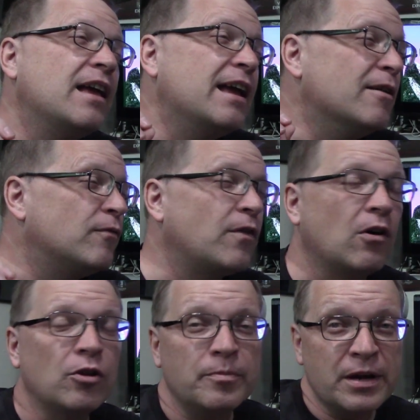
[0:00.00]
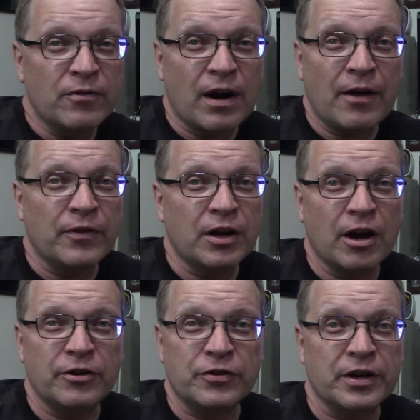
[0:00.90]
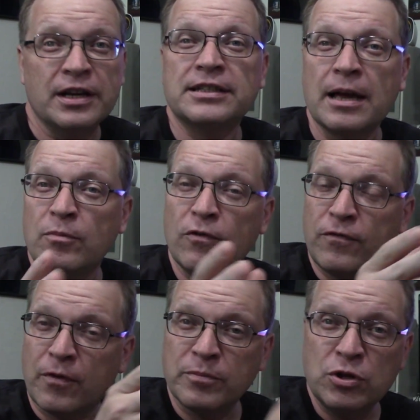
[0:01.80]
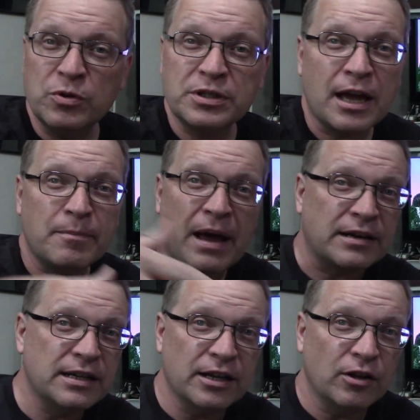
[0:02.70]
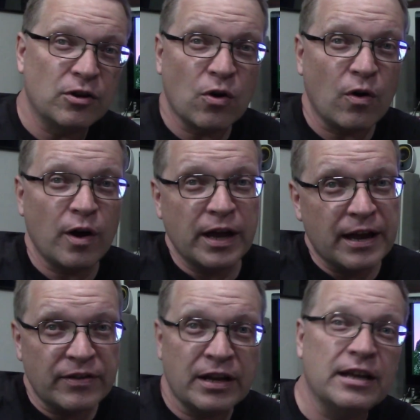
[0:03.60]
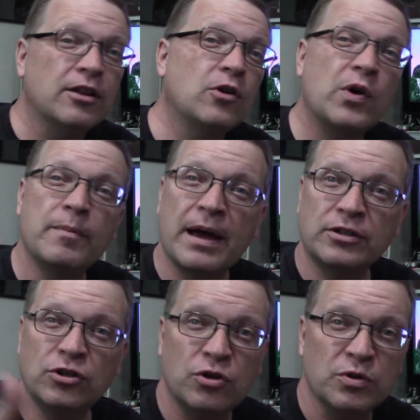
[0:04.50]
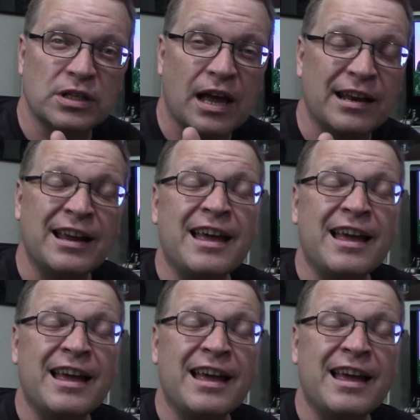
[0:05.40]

It followed me around the country as I moved from Tucson back to Illinois, and then Illinois back to Tucson.